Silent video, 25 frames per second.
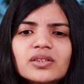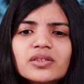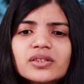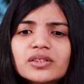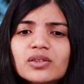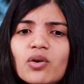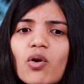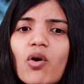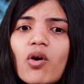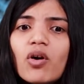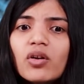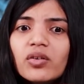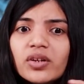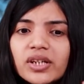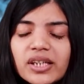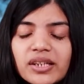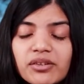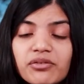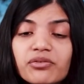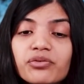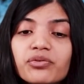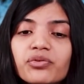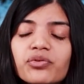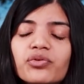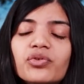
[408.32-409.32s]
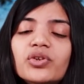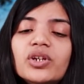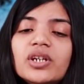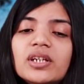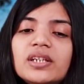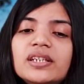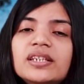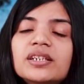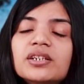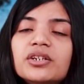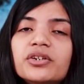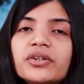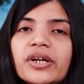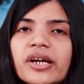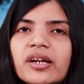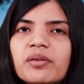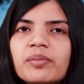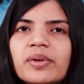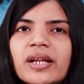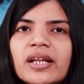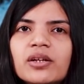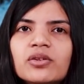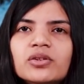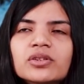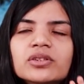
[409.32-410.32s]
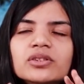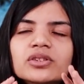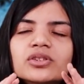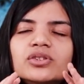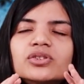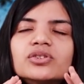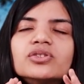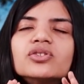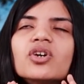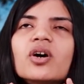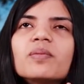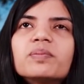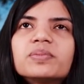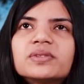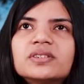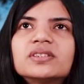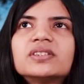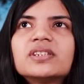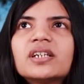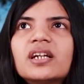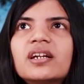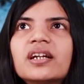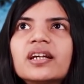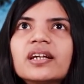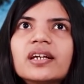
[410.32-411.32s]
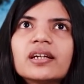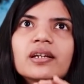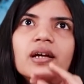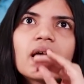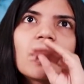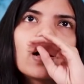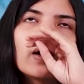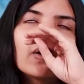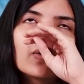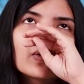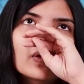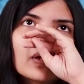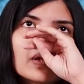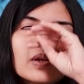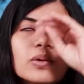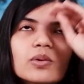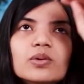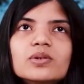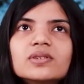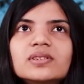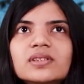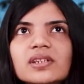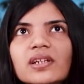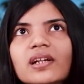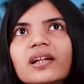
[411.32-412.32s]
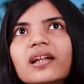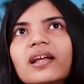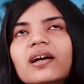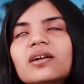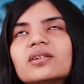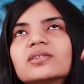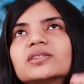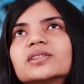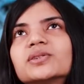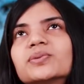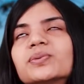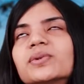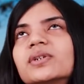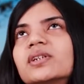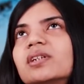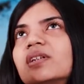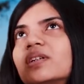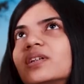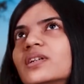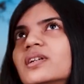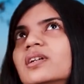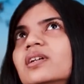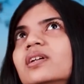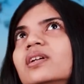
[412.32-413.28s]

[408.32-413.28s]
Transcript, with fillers: So it's already really incredible. I couldn't stop staring at how close the clouds were.